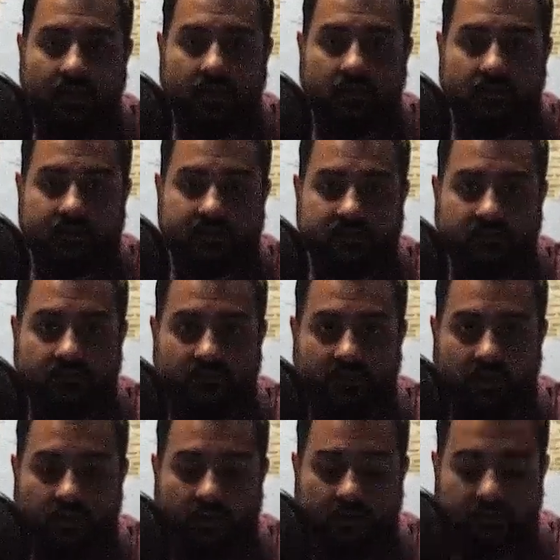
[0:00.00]
and the
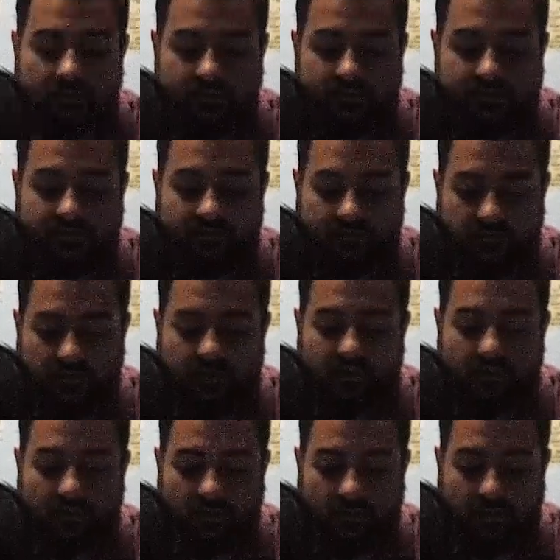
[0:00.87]
severe the
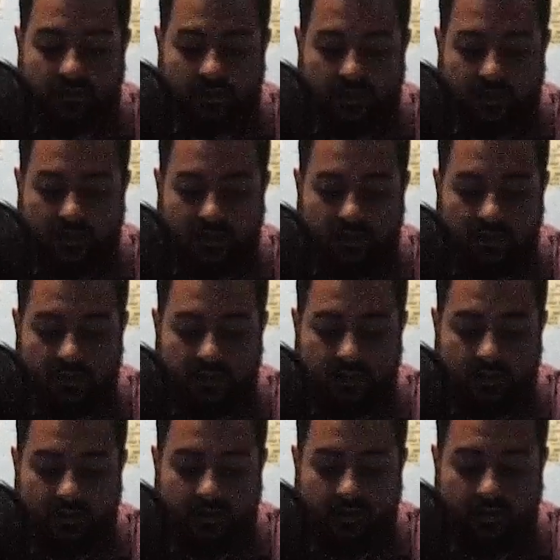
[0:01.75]
severe uh,
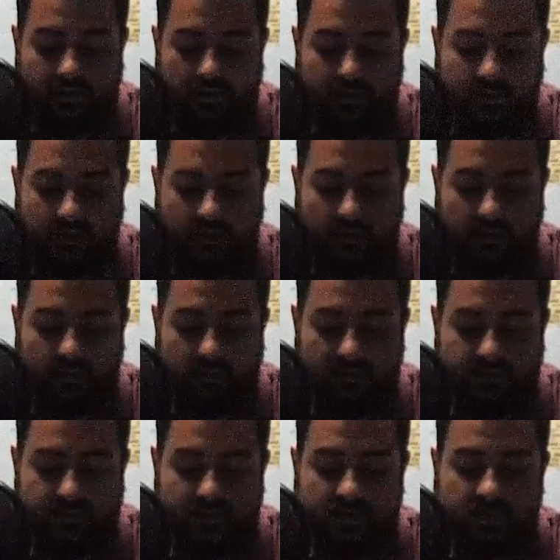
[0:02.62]
uh,
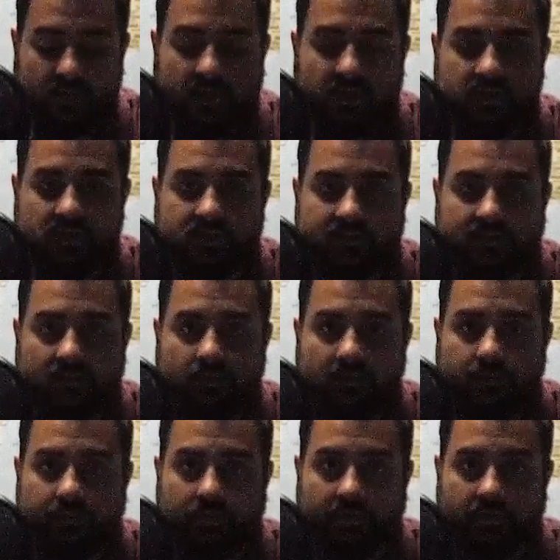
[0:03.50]
situations that
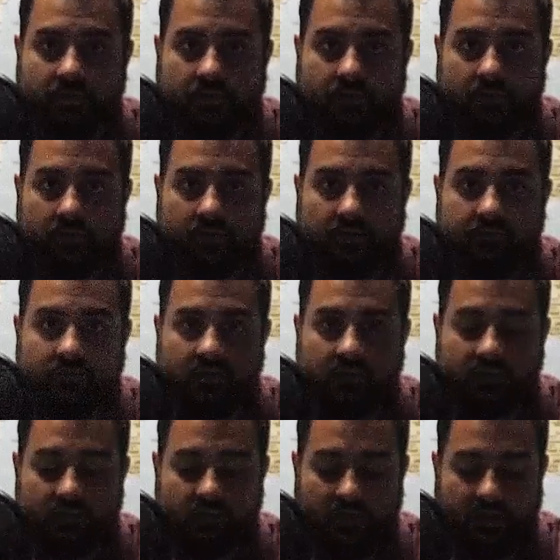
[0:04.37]
people are, are
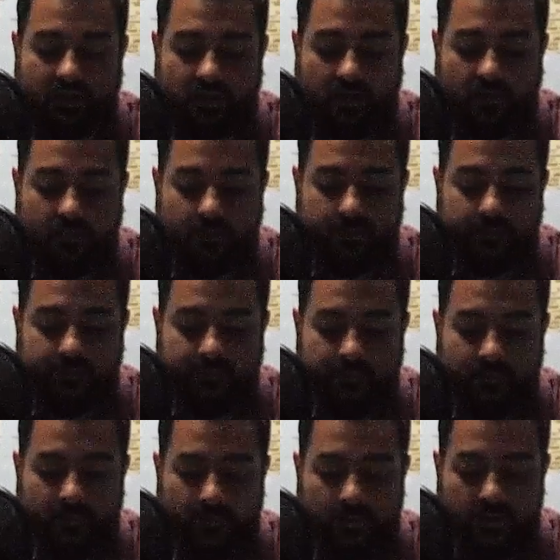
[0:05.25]
living in right now.
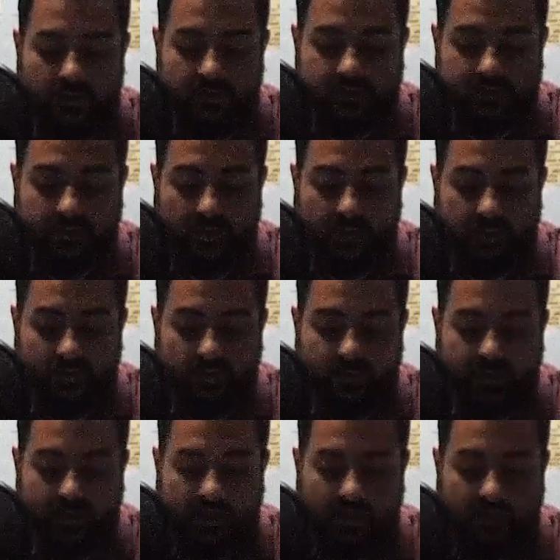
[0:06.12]
So
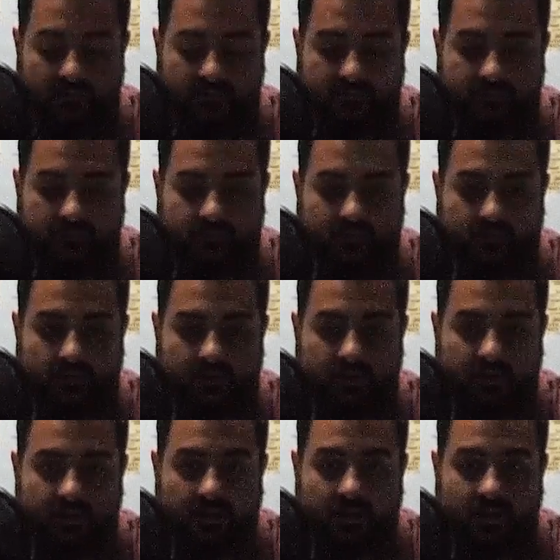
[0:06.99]
you may not have
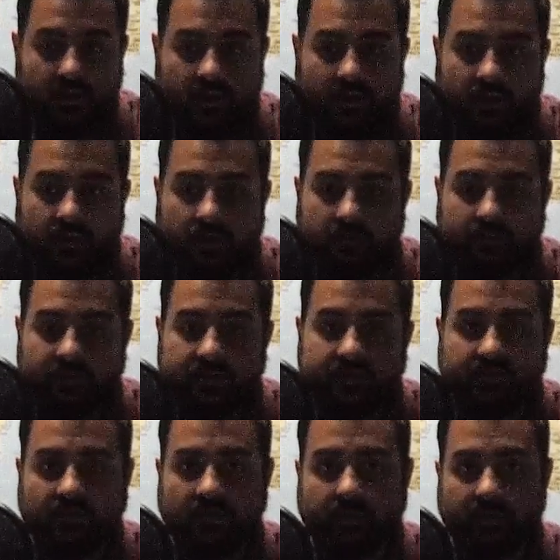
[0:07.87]
uh, heard
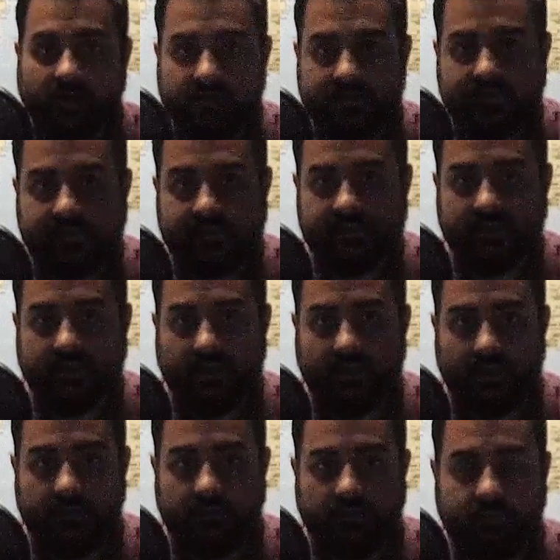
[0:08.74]
much from us
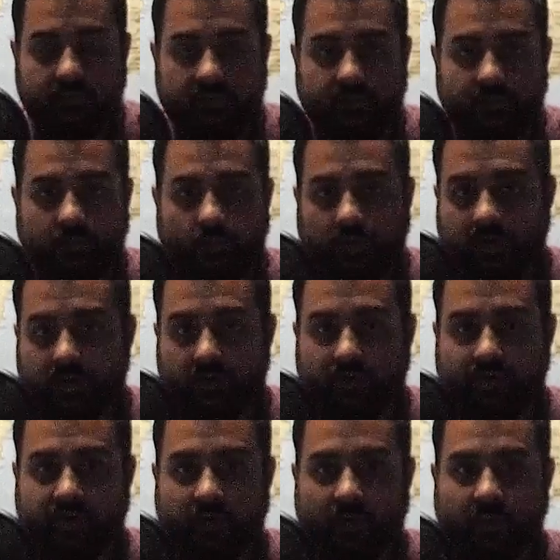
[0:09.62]
and maybe
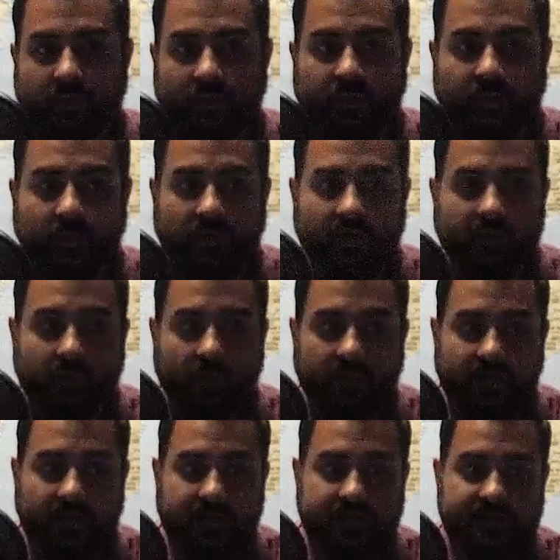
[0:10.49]
wondering what,
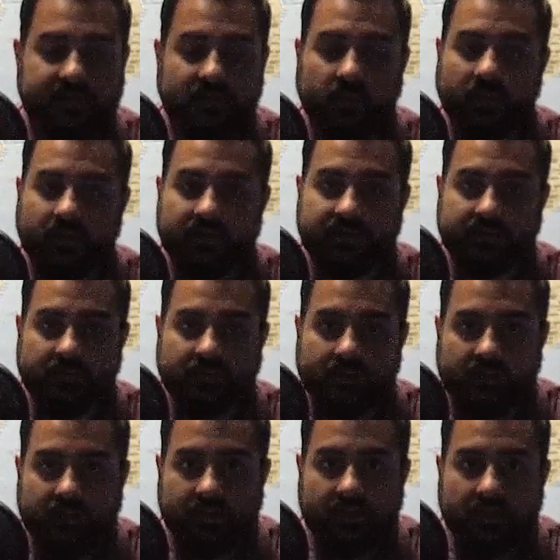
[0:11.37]
what it is that we're
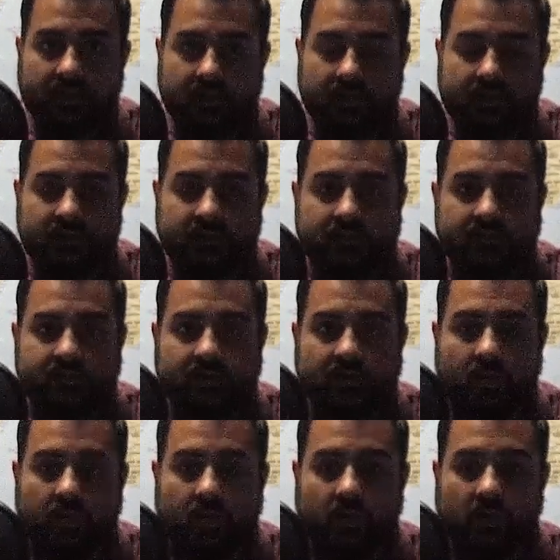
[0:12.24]
doing.
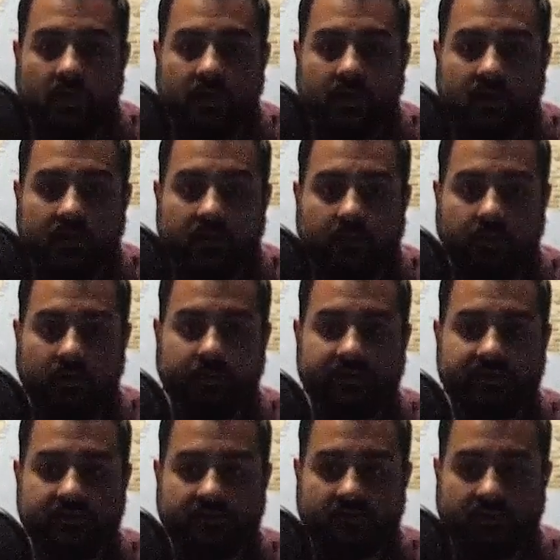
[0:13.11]
So uh, the
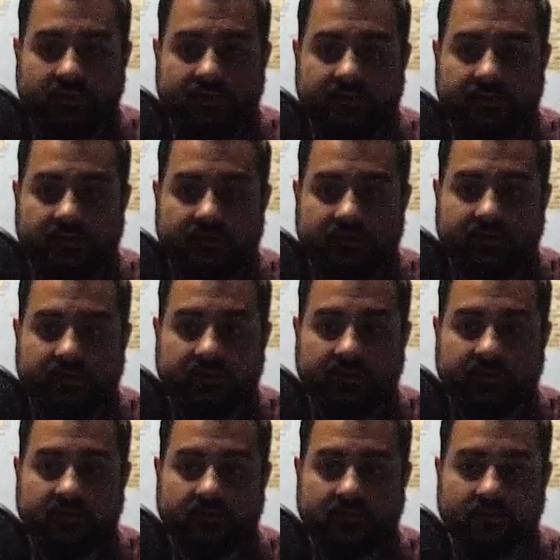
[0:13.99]
purpose of this is
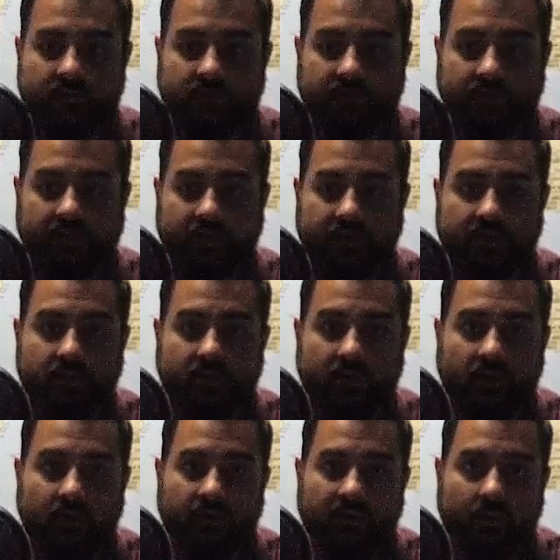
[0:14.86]
to, to really let you
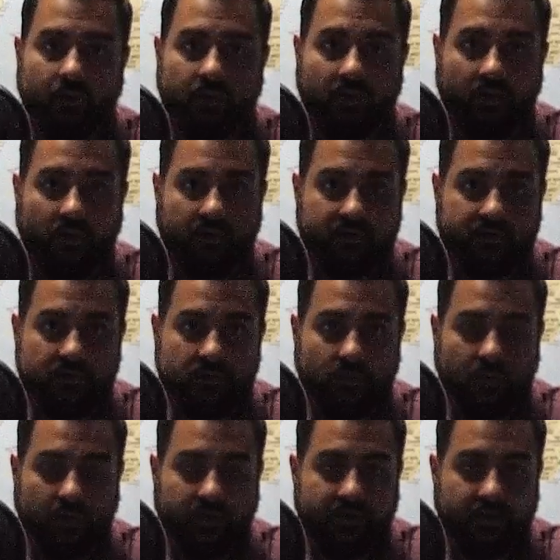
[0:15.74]
know that we are
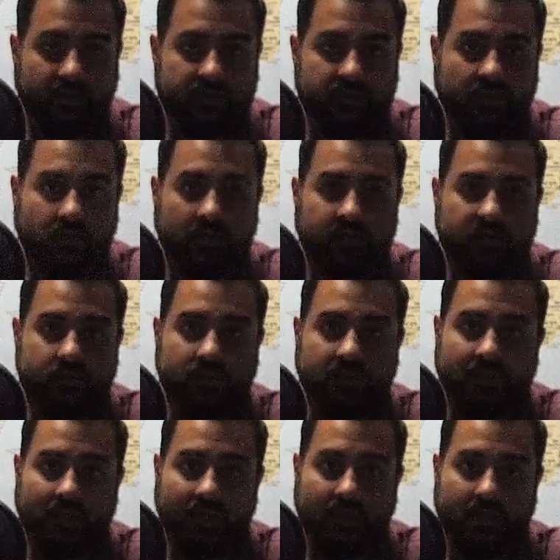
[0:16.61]
working as hard as
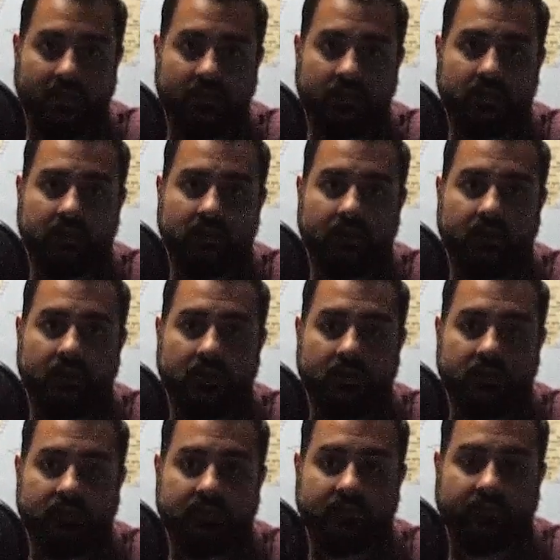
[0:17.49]
we can
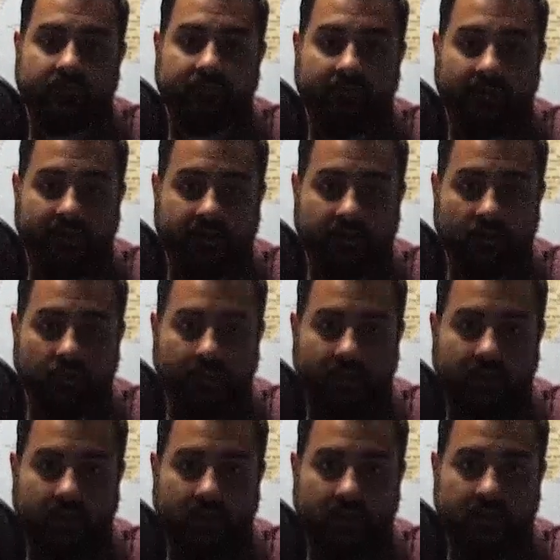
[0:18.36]
to find a
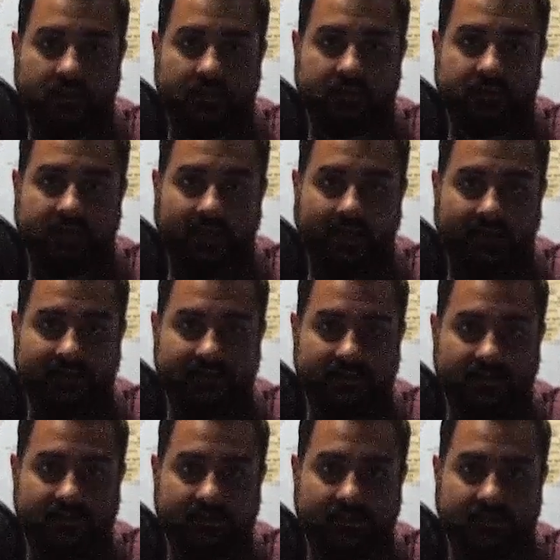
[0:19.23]
way to
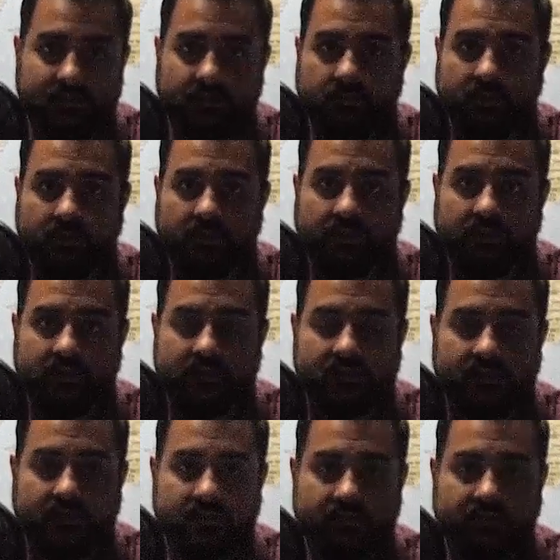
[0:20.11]
access these
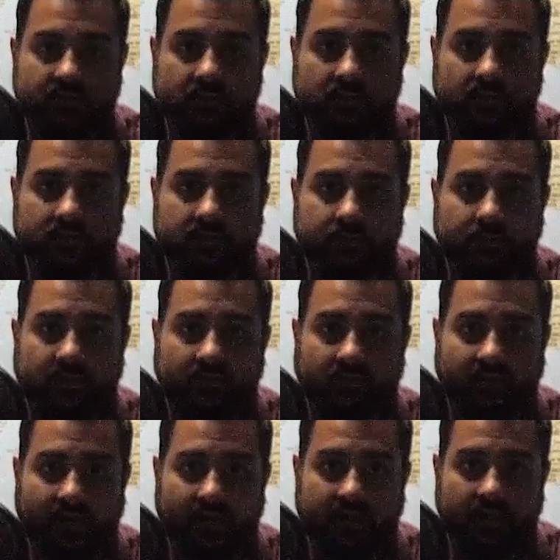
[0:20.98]
communities and to
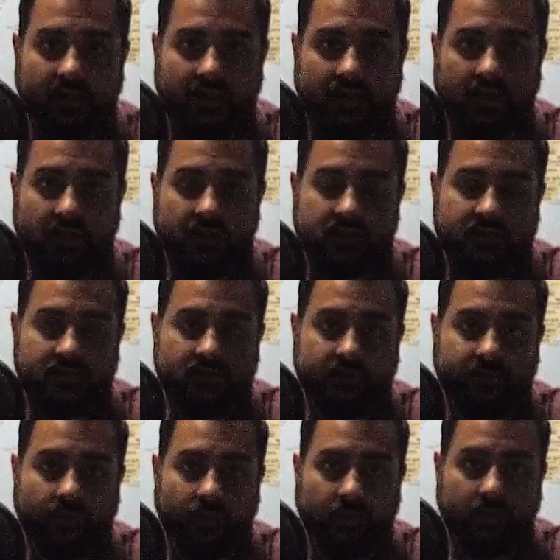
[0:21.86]
provide aid and
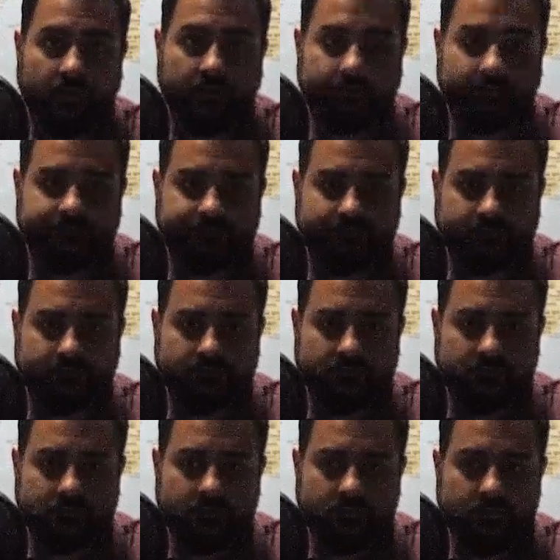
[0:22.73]
support.
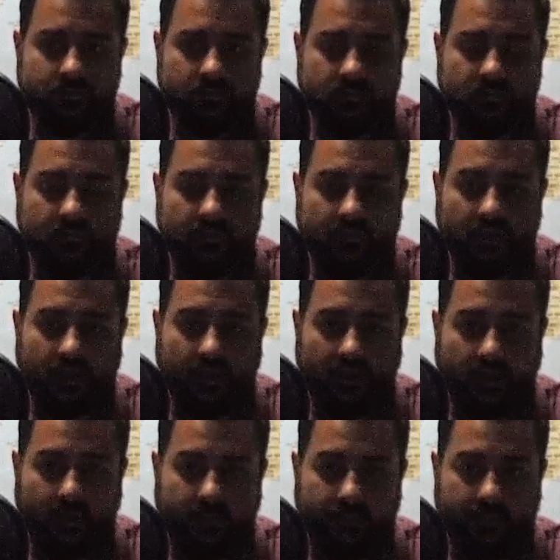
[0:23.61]

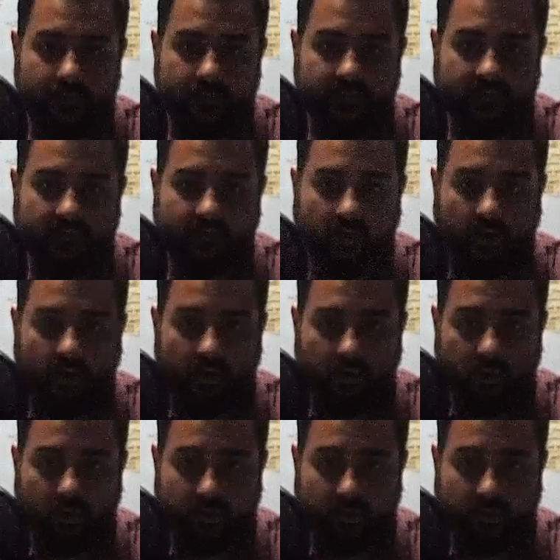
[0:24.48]
Um, for all